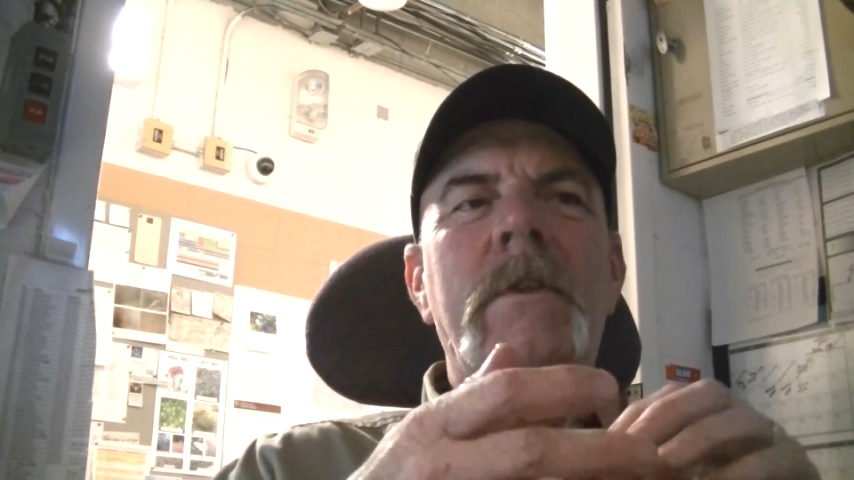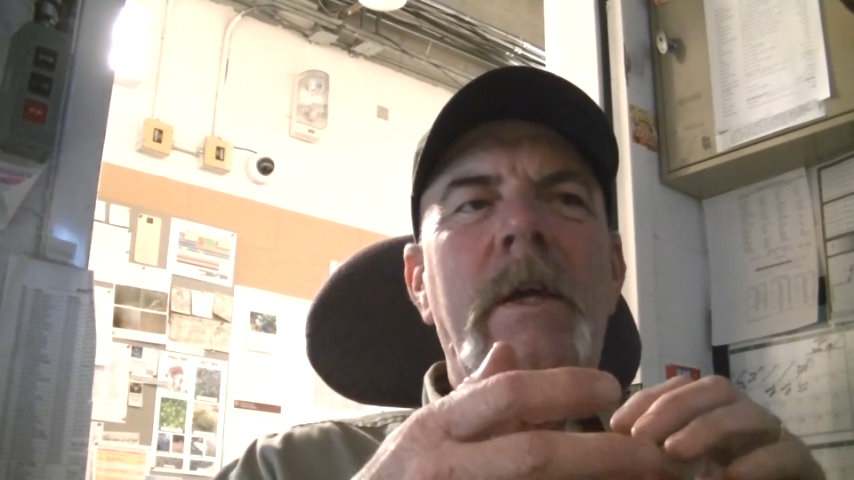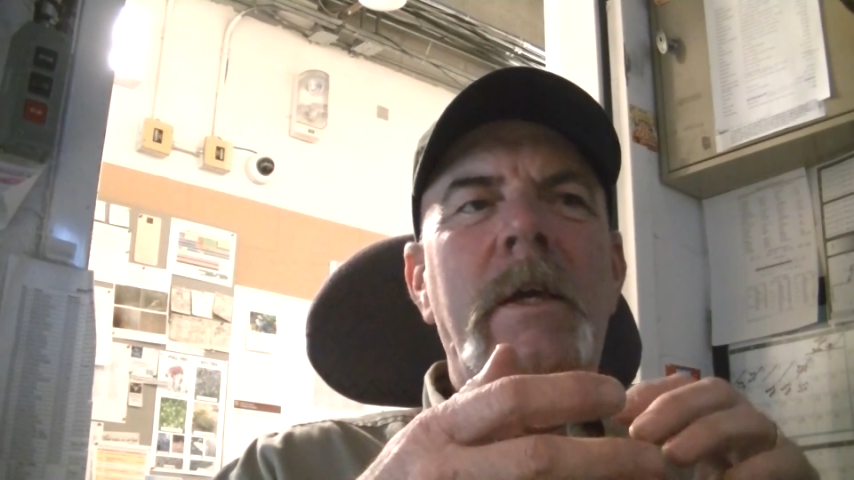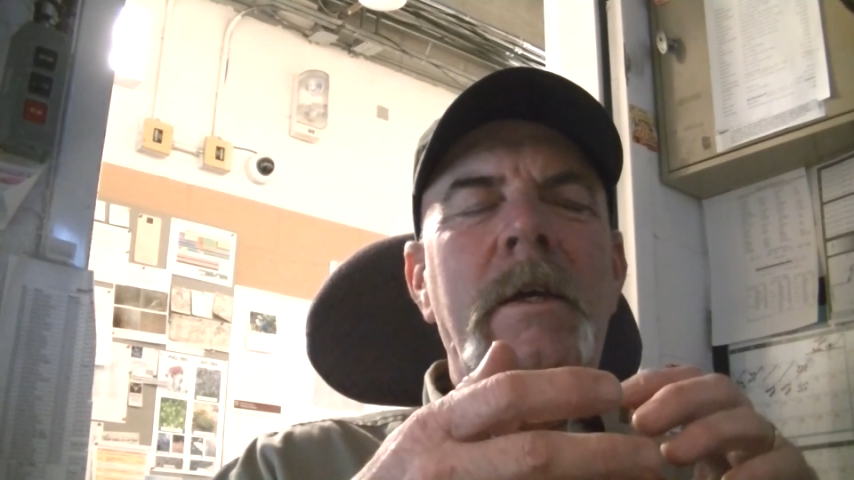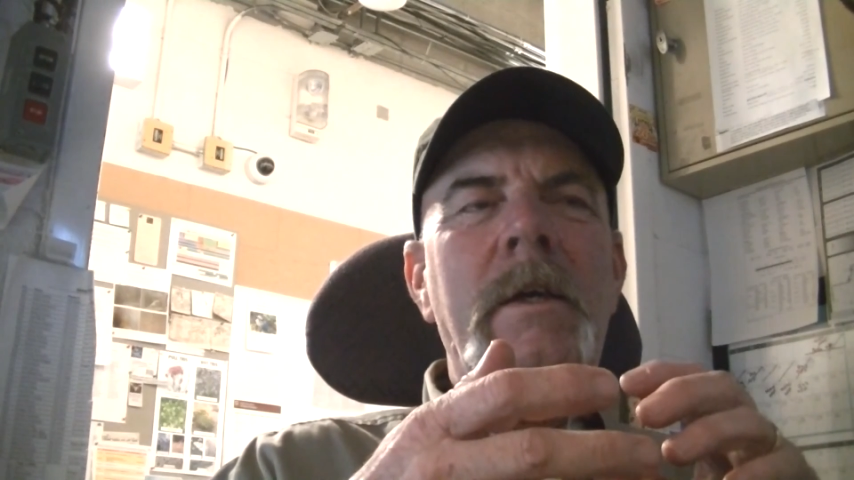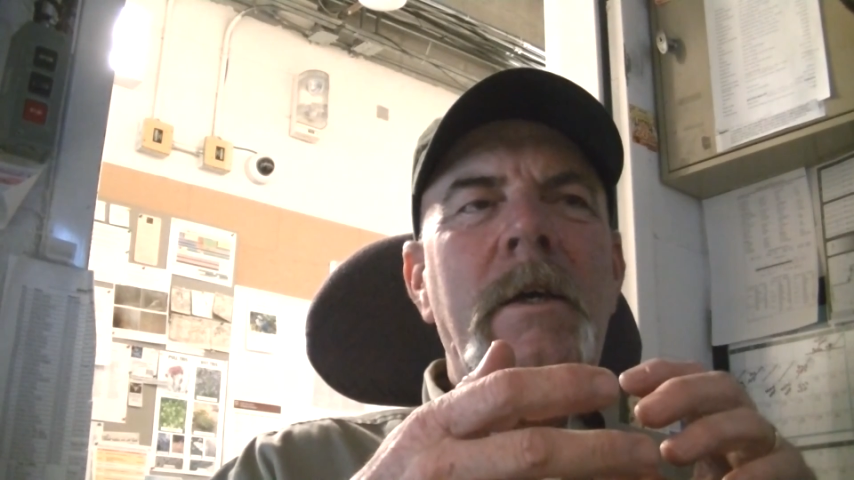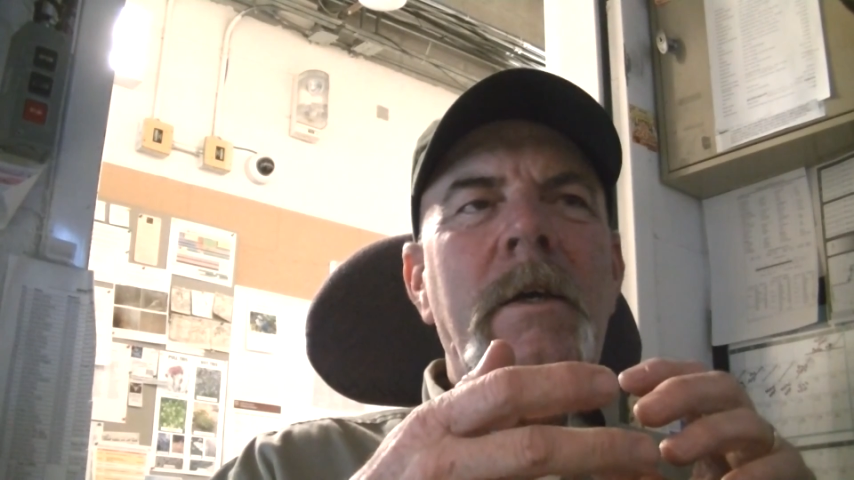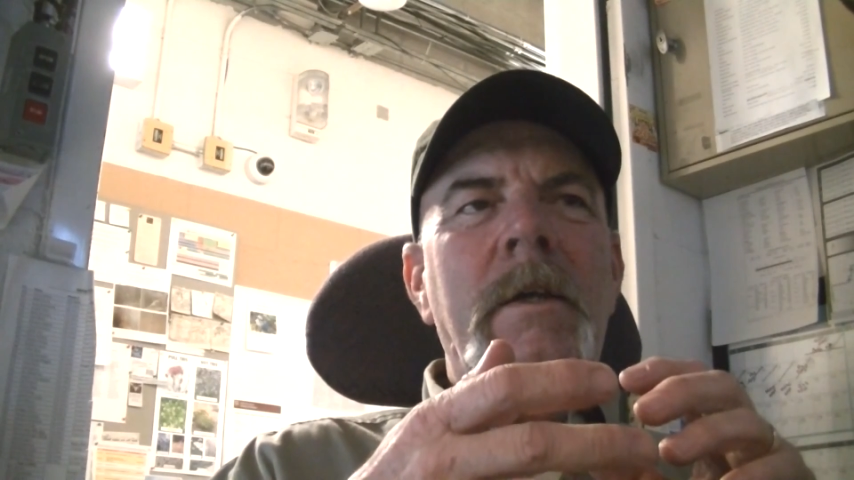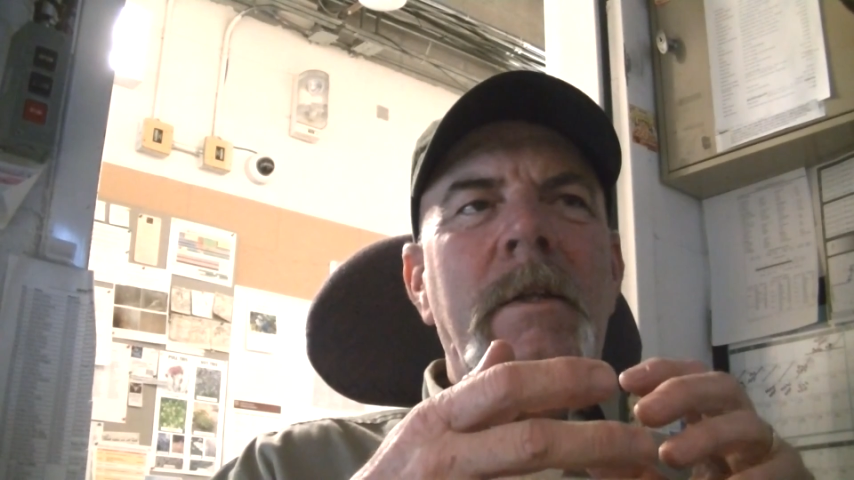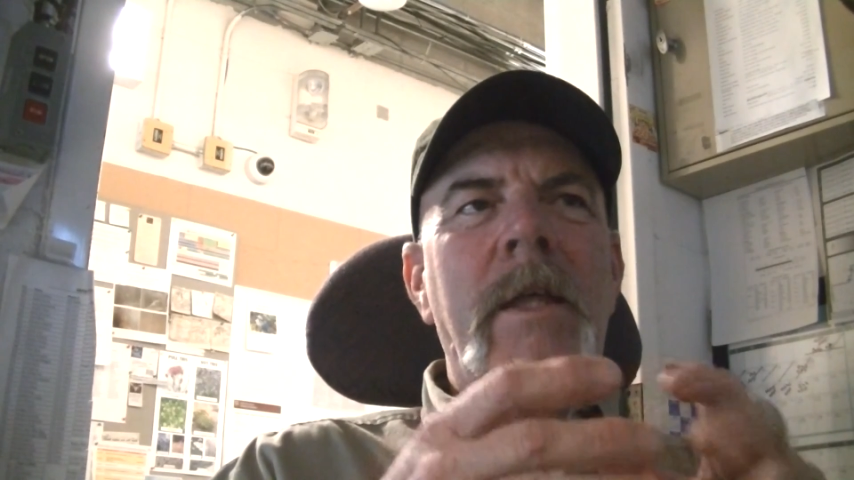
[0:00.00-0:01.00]
They
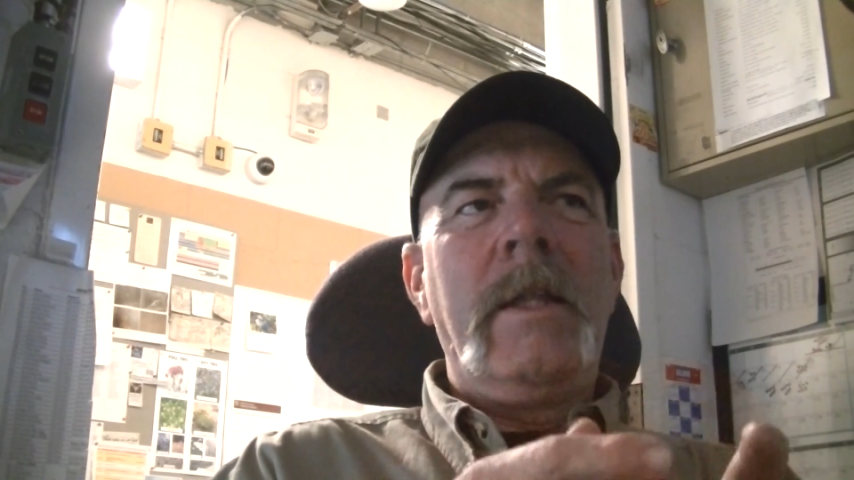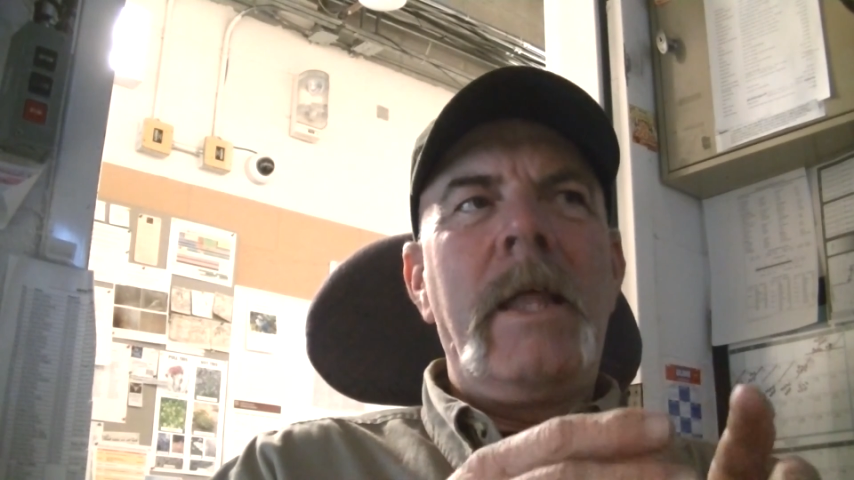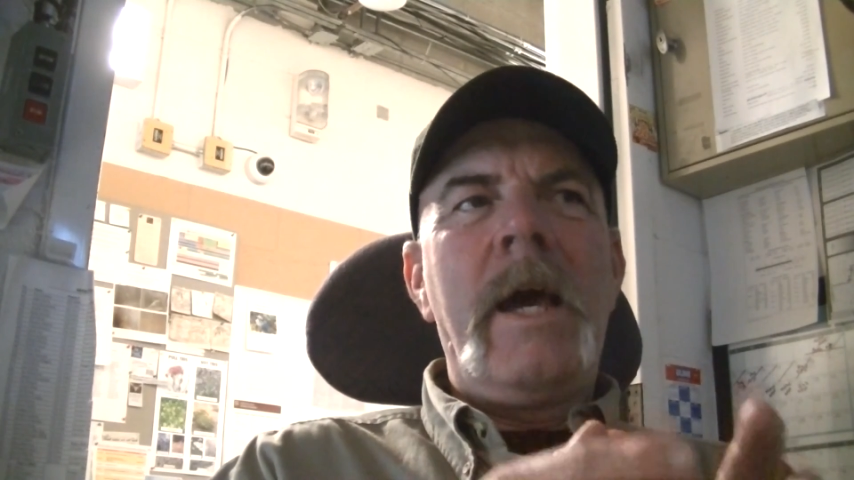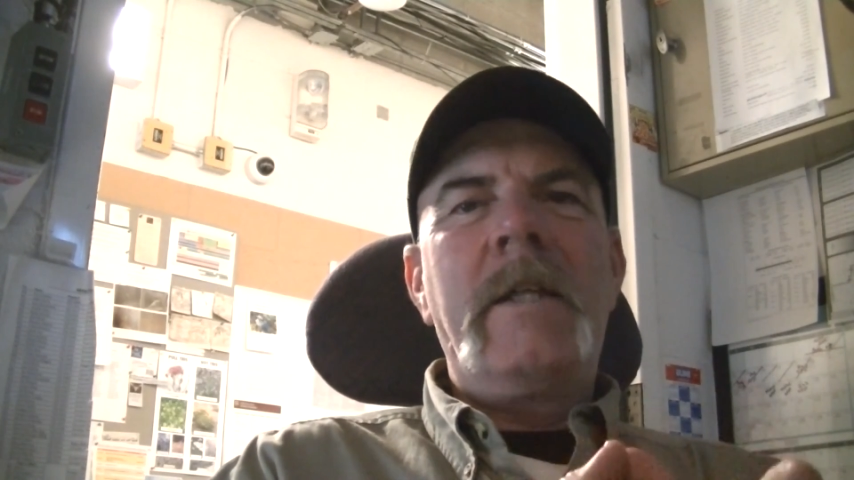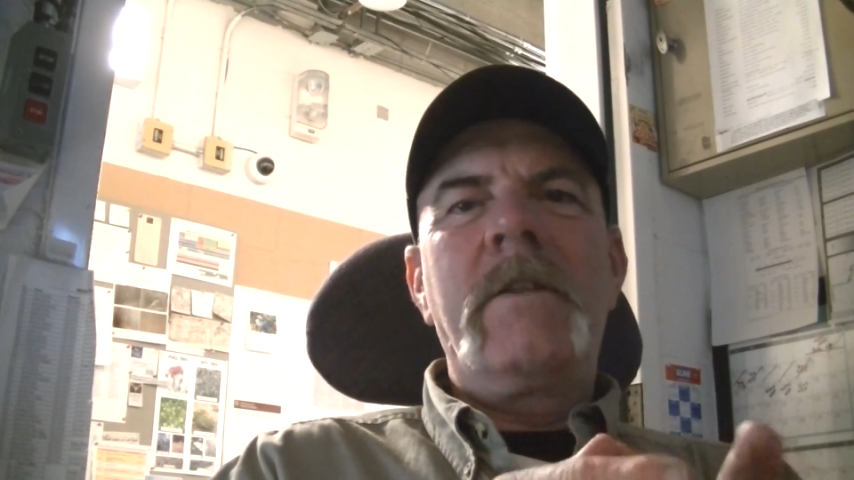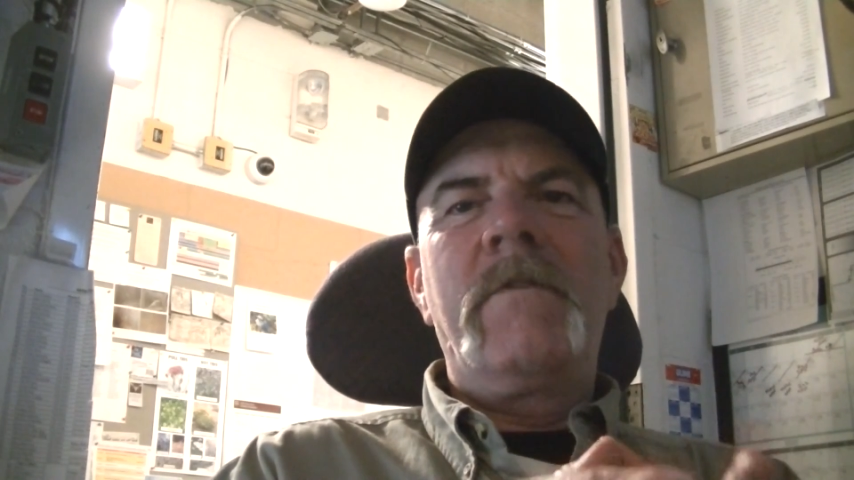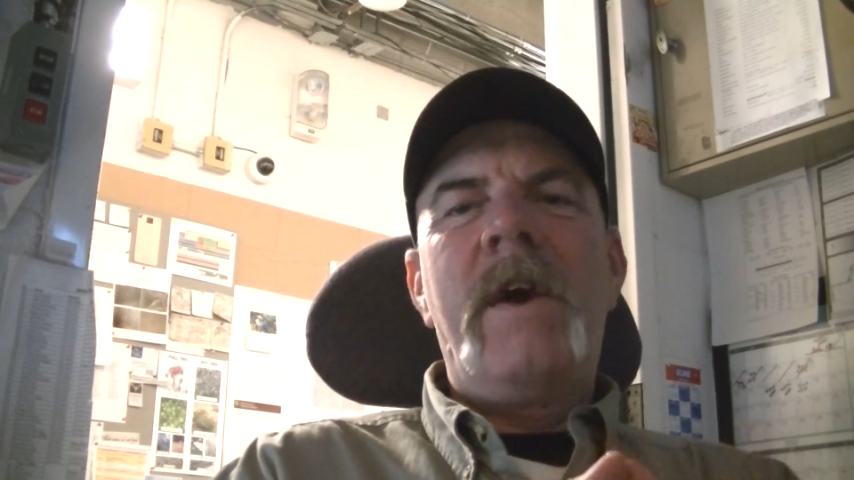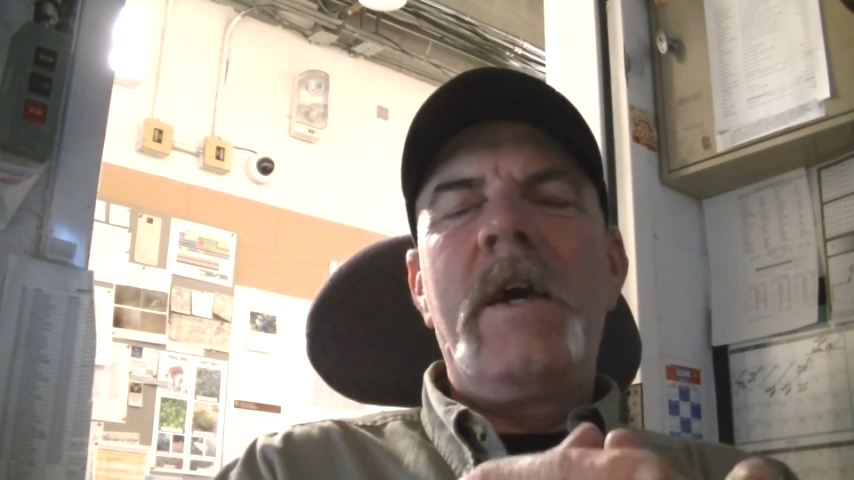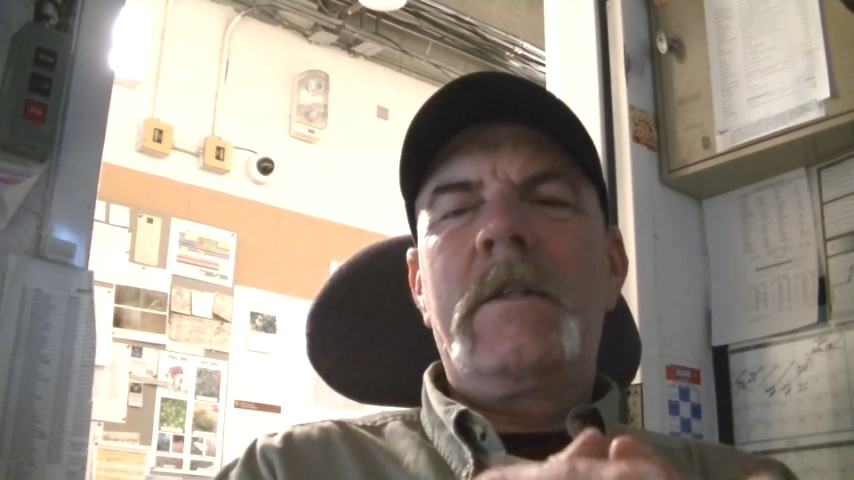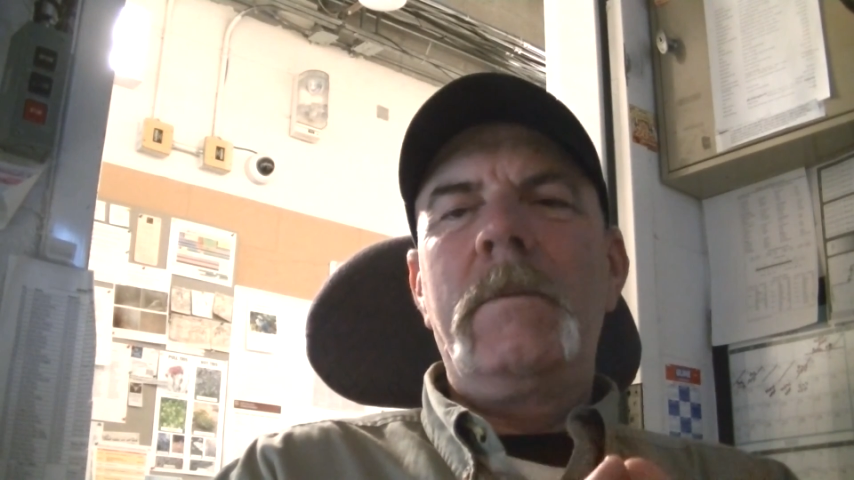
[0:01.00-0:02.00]
like the
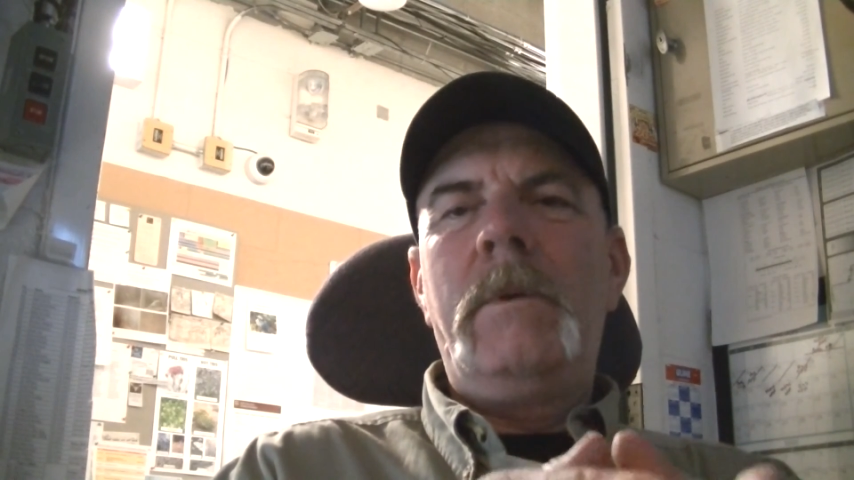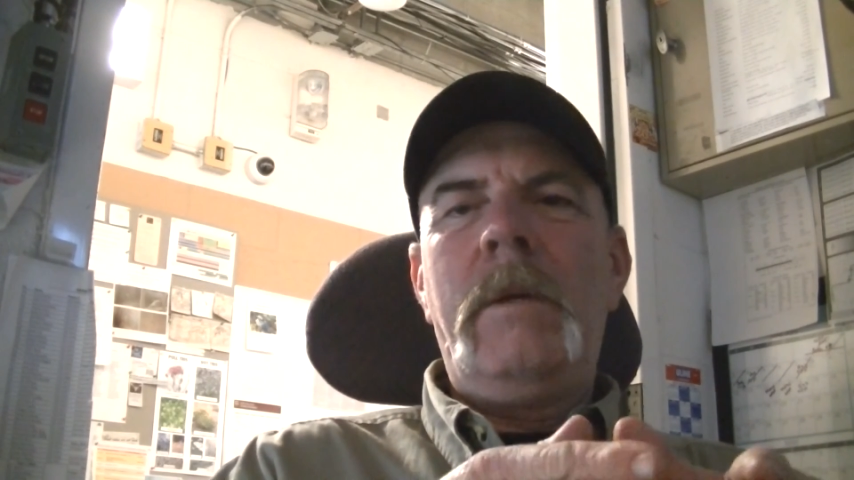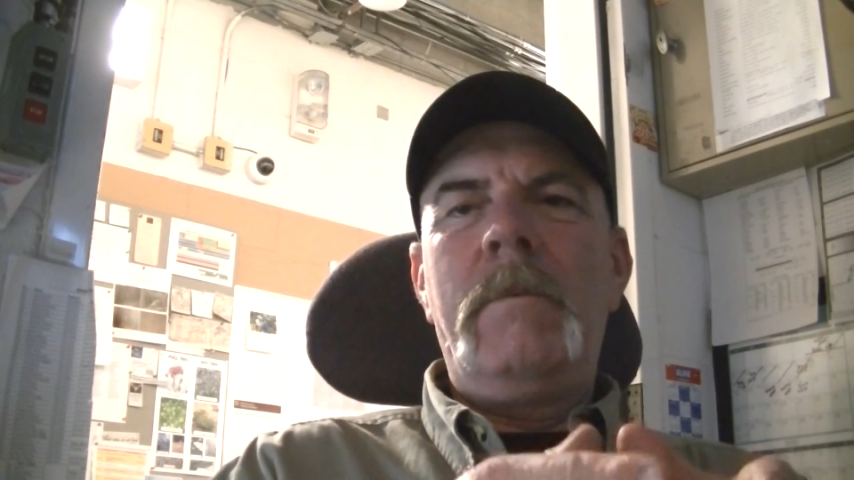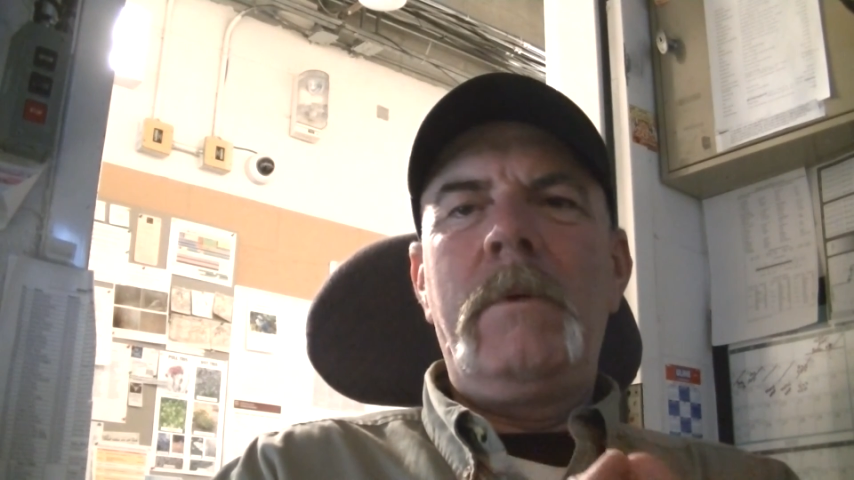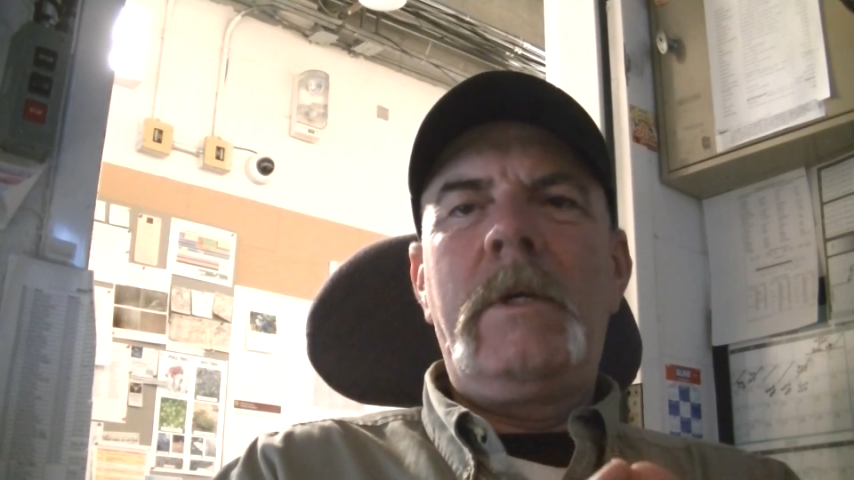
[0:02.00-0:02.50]
fact that people